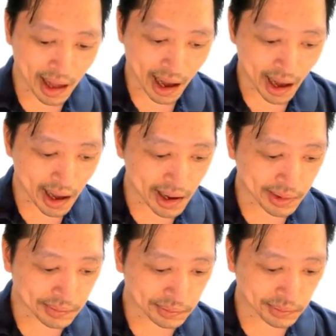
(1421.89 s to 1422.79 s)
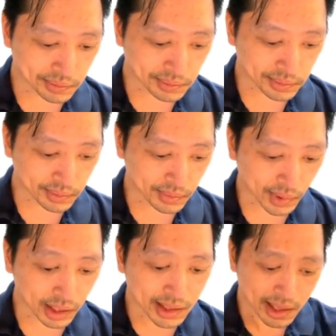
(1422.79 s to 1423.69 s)
And
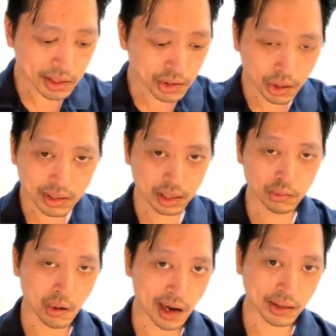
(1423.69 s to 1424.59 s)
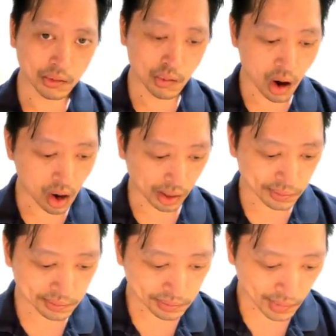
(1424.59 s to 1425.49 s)
the other choice is they're wrong.
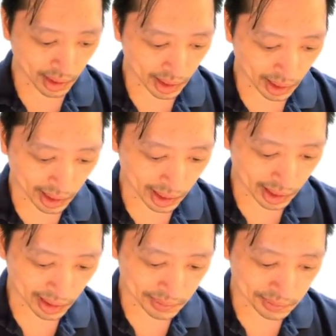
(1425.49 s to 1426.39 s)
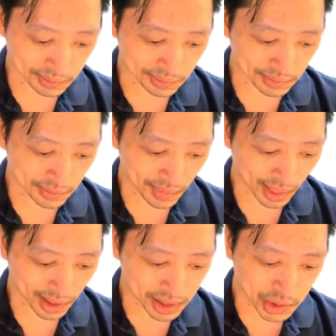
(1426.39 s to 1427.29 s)
Um,
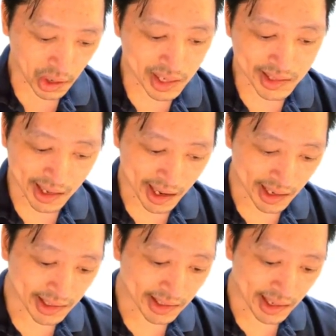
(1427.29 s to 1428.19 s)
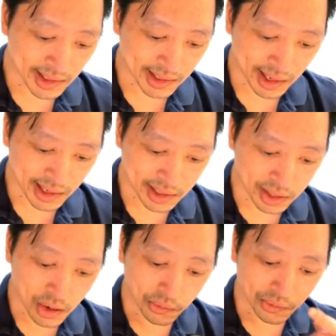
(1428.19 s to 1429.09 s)
choice A
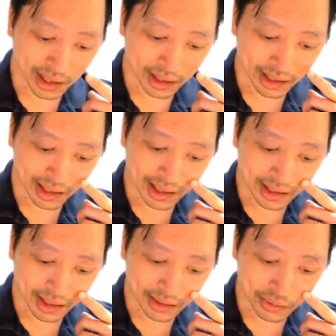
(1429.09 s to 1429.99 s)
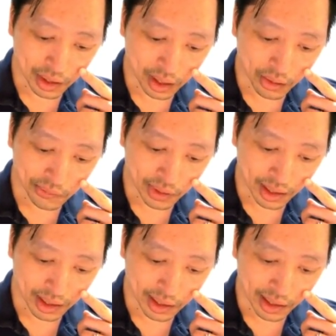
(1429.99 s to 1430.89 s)
sensation over her over
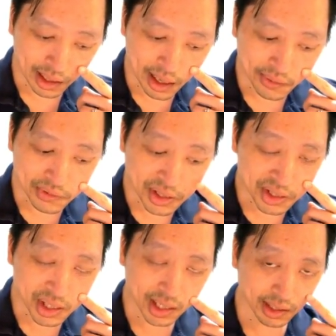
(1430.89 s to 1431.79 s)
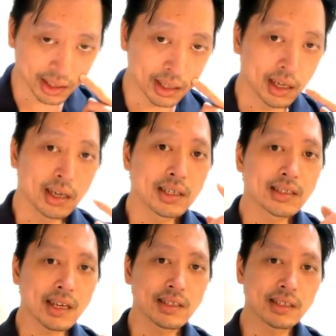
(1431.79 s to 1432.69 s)
her left cheek.
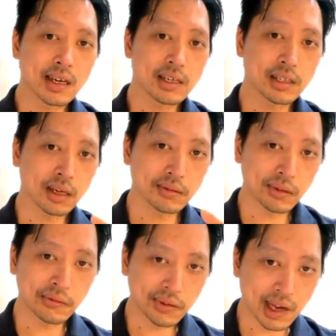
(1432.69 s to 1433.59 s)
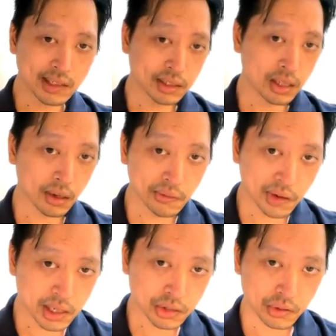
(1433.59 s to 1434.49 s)
Sensation of the face is not
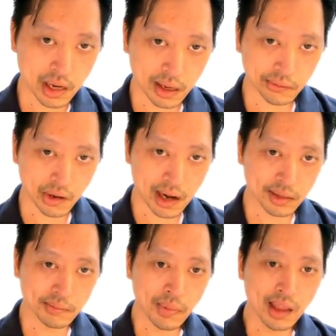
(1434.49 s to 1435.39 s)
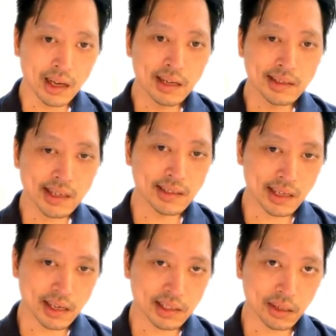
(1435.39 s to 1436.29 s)
facial nerve, right?
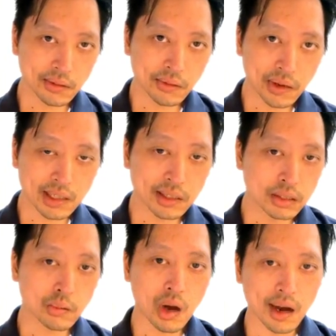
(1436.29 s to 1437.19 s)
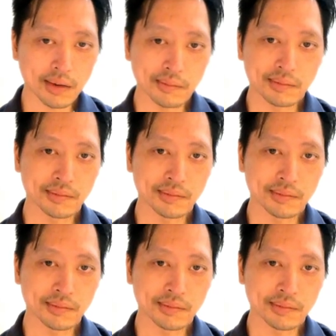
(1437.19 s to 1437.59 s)
Sensation of the face is what?